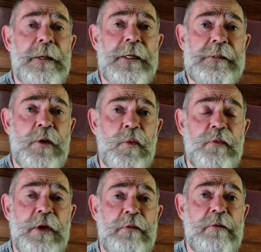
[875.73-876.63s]
It's all
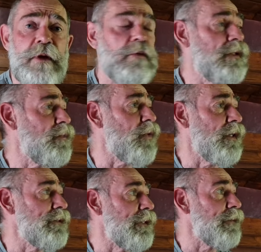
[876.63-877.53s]
very, very
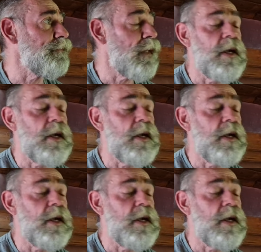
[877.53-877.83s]
depressing.